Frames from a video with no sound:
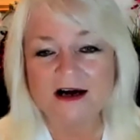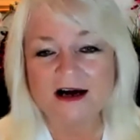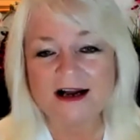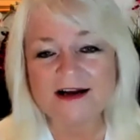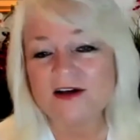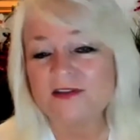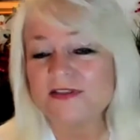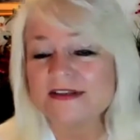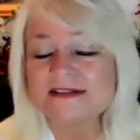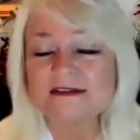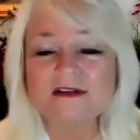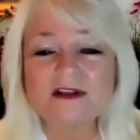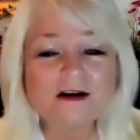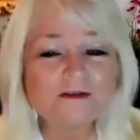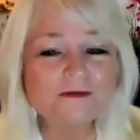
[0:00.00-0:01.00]
I got this
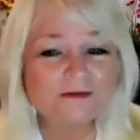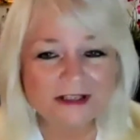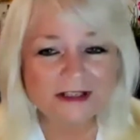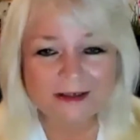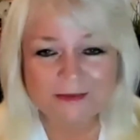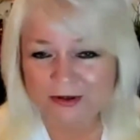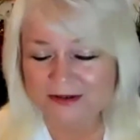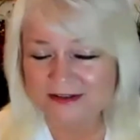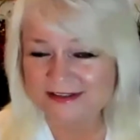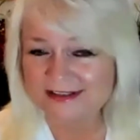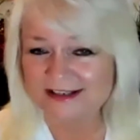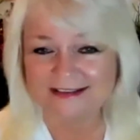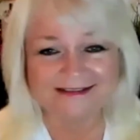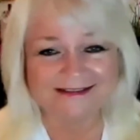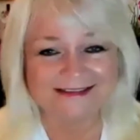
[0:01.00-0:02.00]
lovely
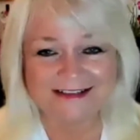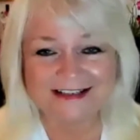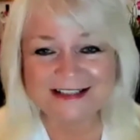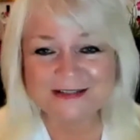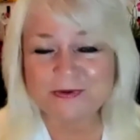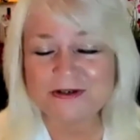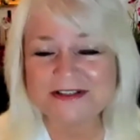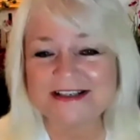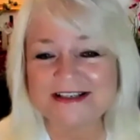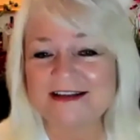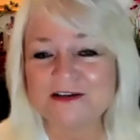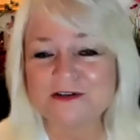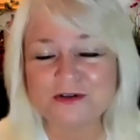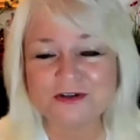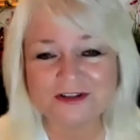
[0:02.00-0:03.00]
person, this person
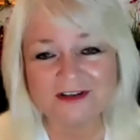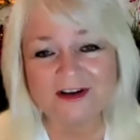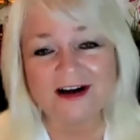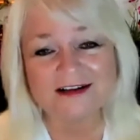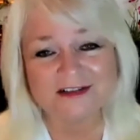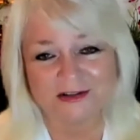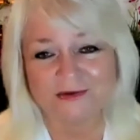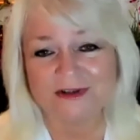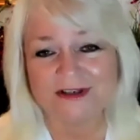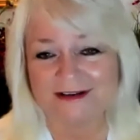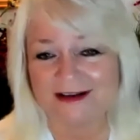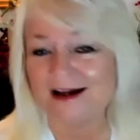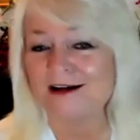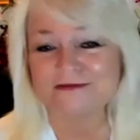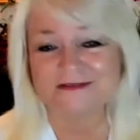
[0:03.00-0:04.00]
that could not do
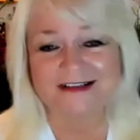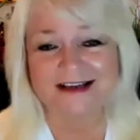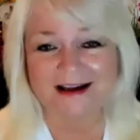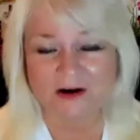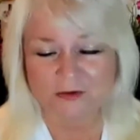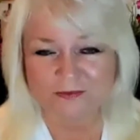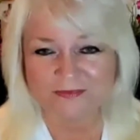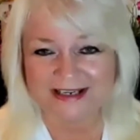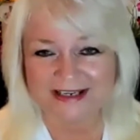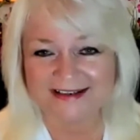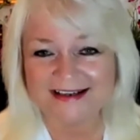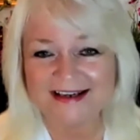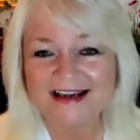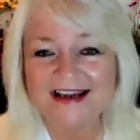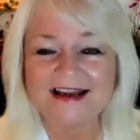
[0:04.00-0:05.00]
enough to help me.